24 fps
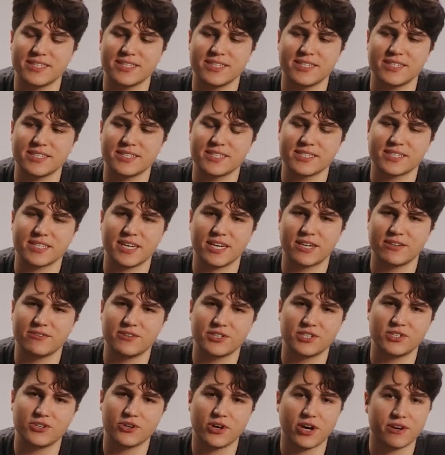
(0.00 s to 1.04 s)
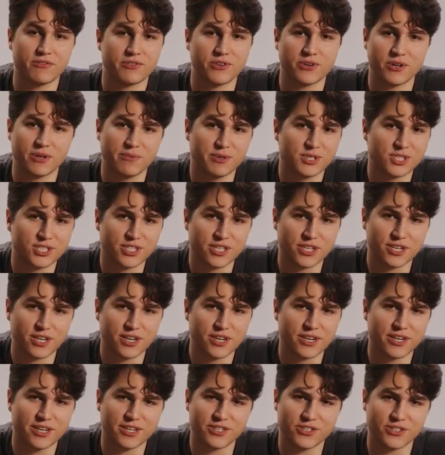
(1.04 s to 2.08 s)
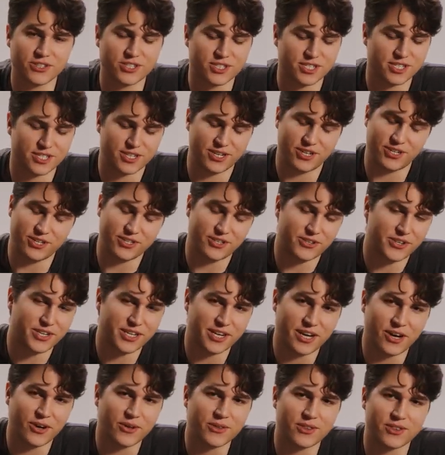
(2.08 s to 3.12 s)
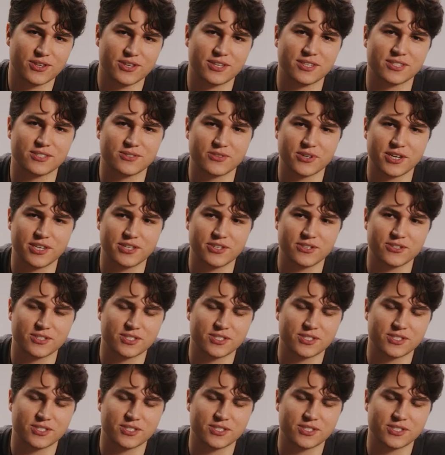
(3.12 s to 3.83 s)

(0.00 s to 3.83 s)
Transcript: It's kind of like you have your image there and you're just coloring out things, right?